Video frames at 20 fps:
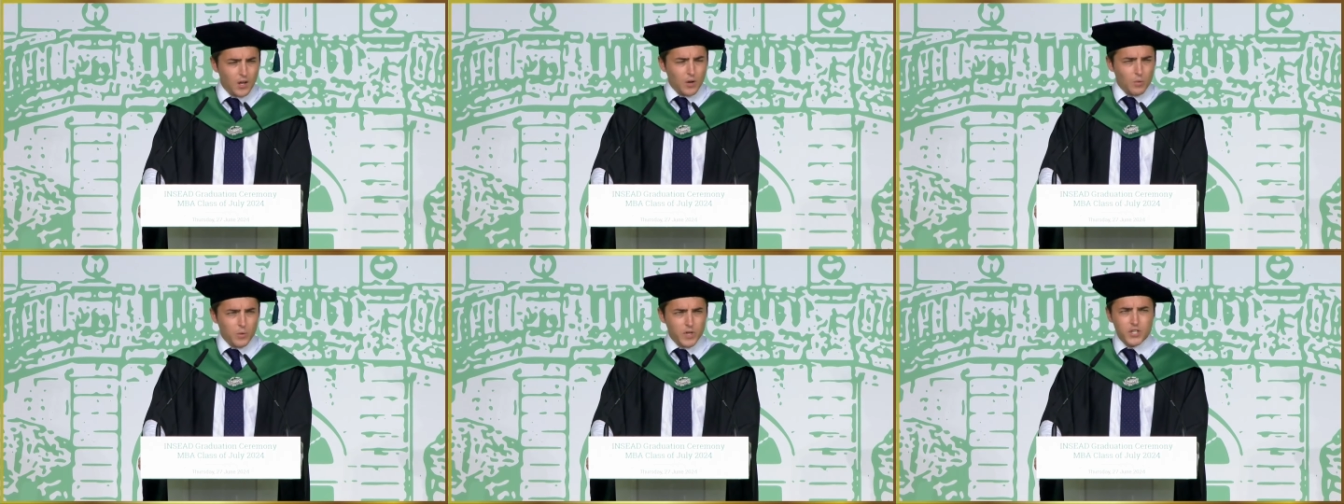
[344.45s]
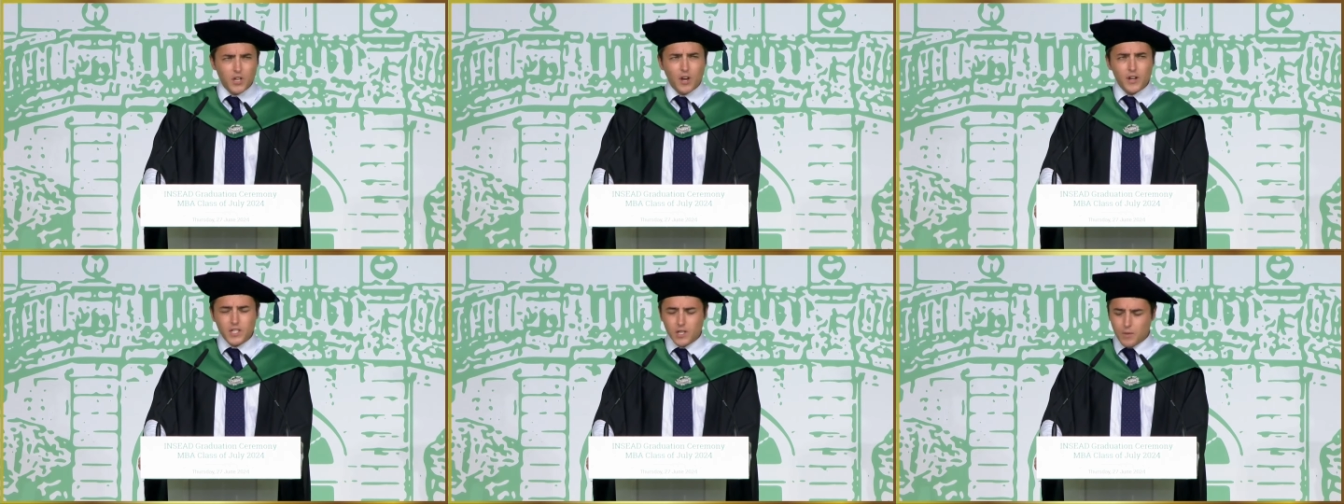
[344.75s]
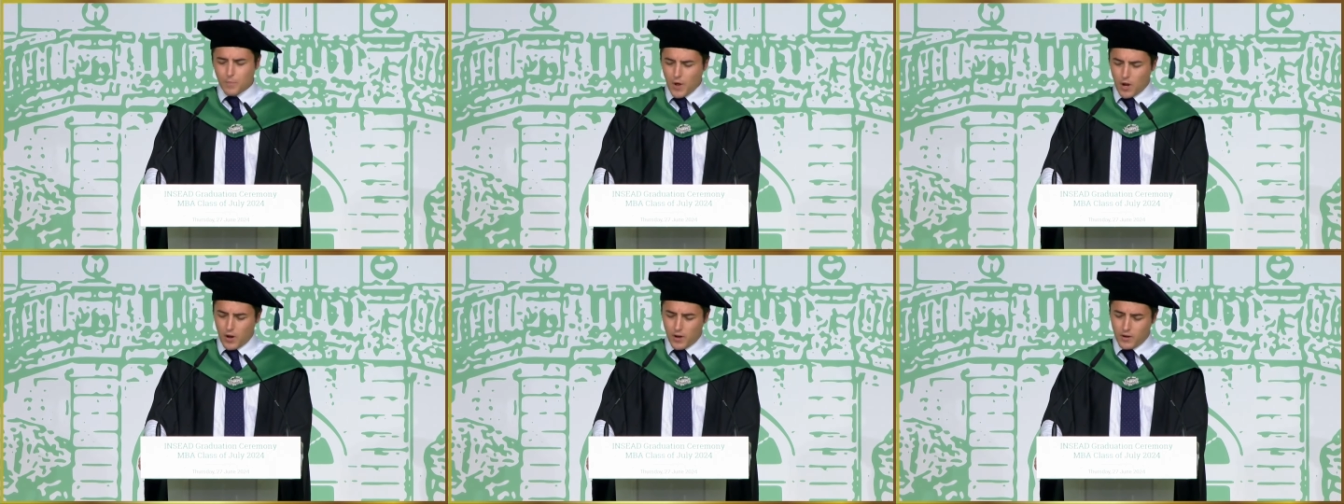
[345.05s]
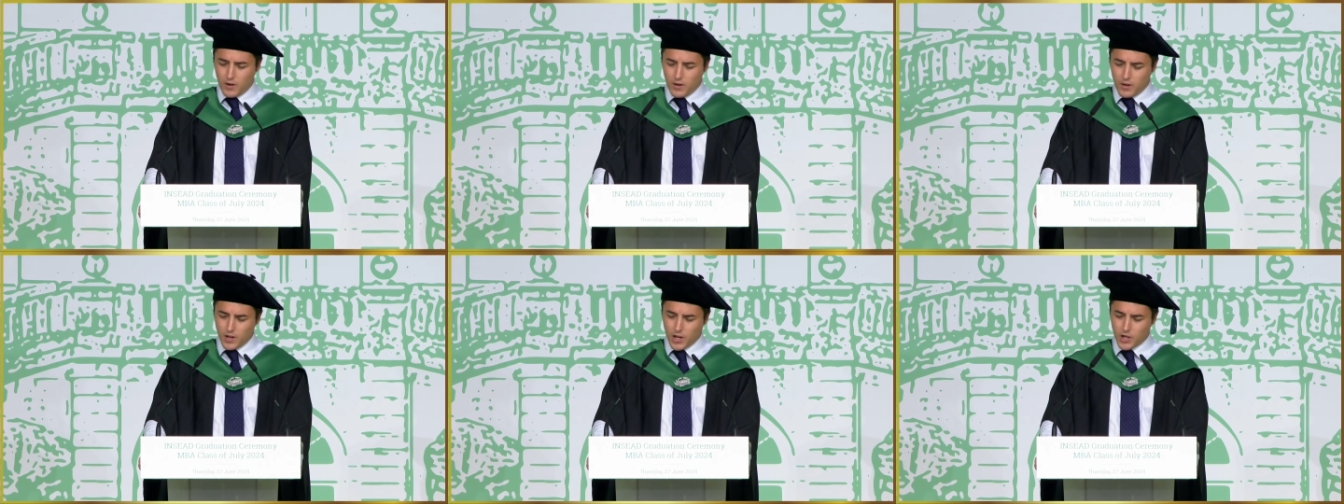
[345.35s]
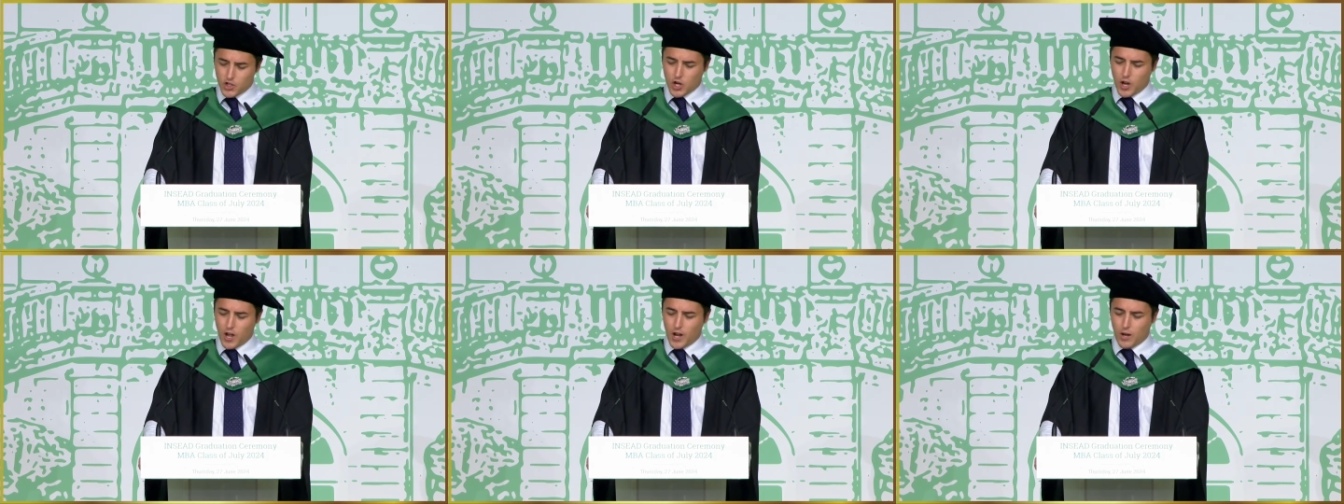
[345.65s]
We started upon a
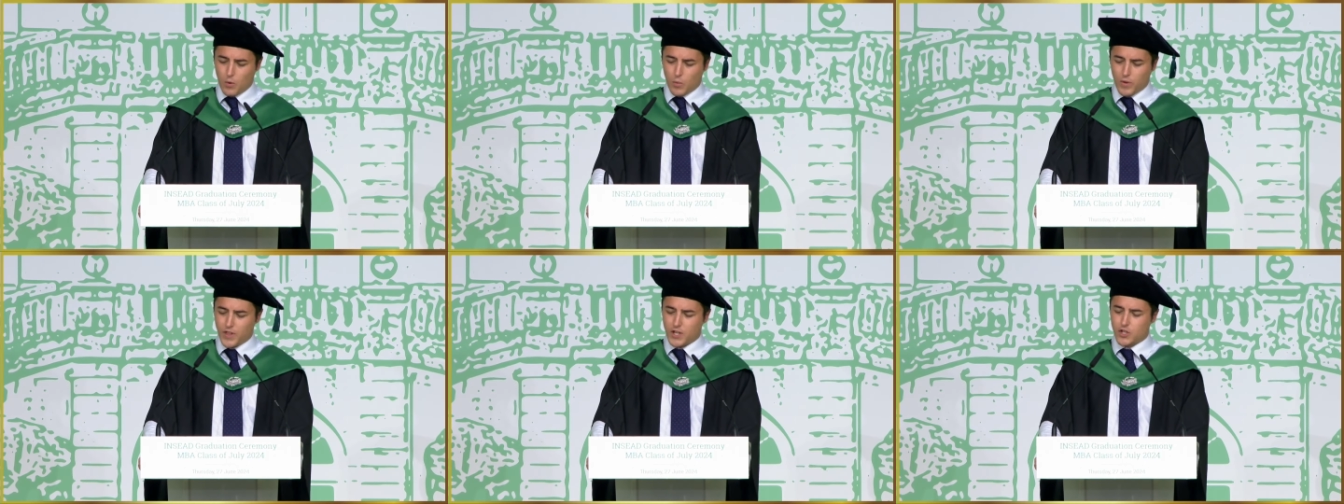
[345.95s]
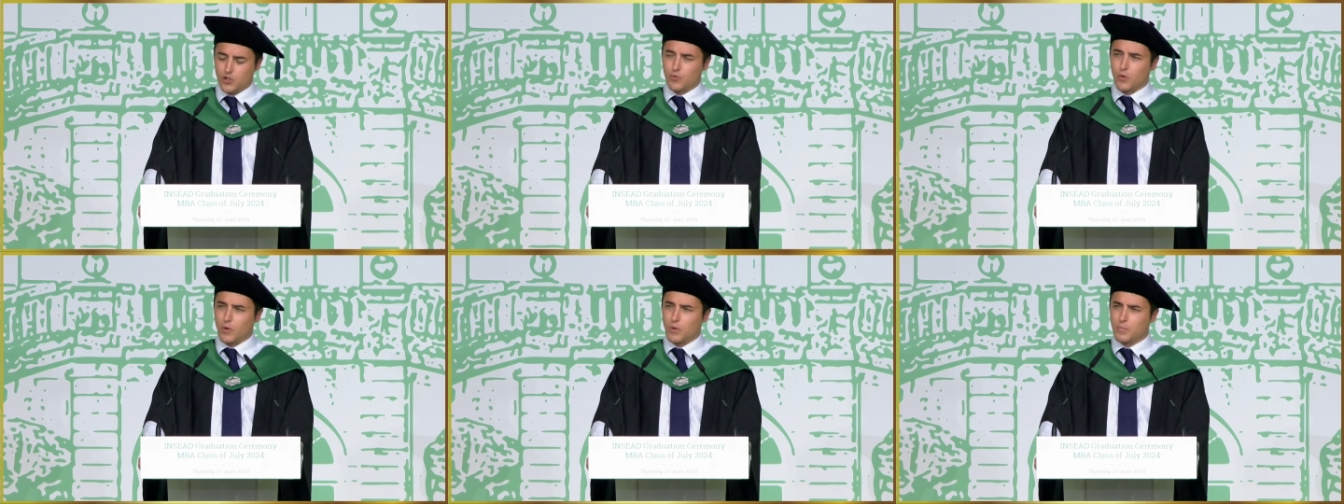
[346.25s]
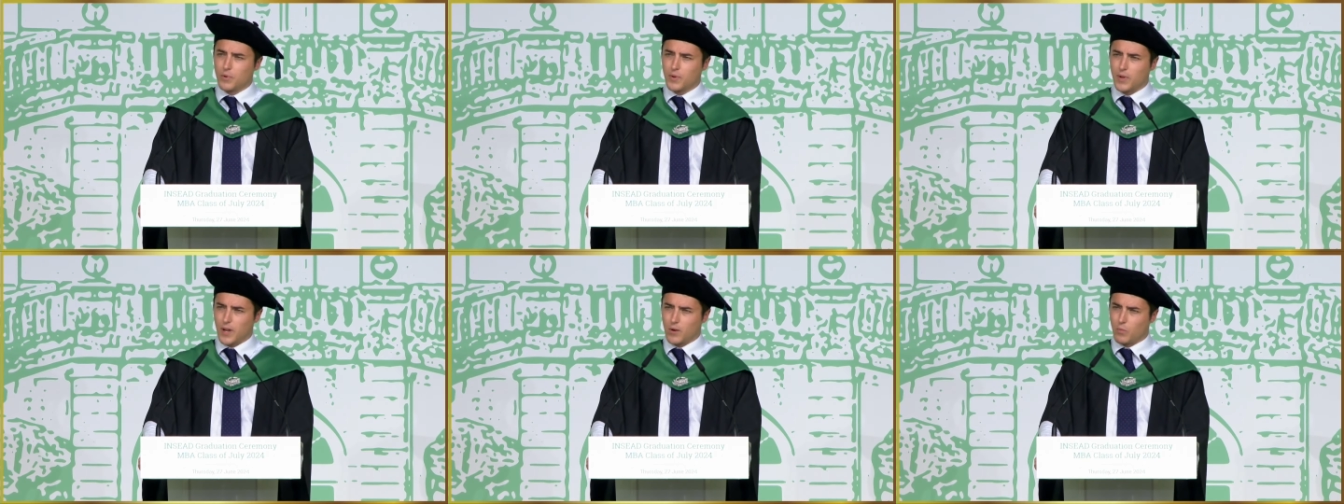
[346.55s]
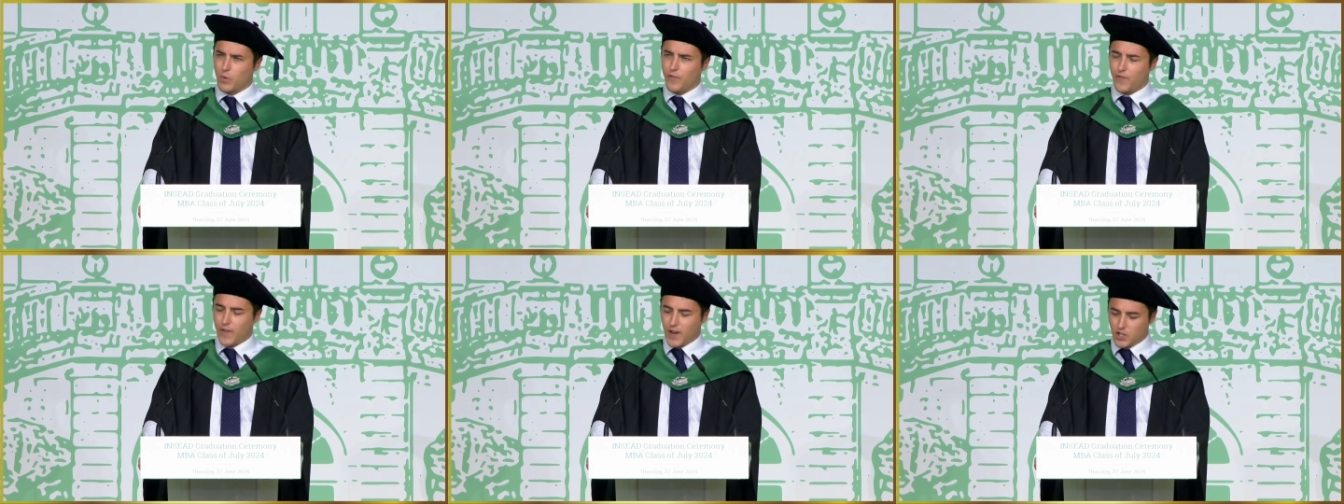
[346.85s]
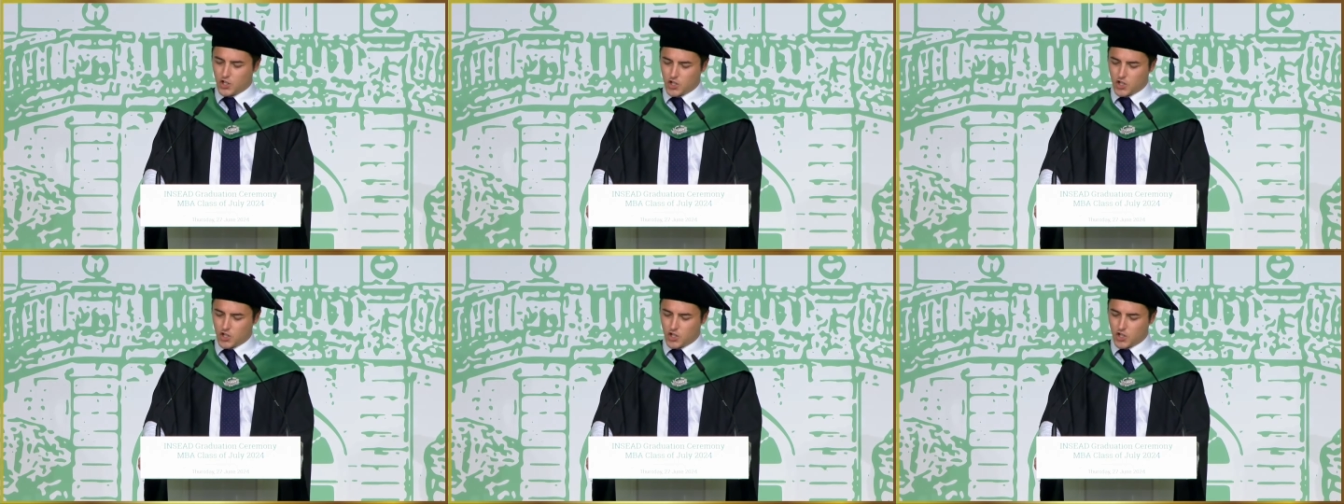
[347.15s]
journey with this group, and we faced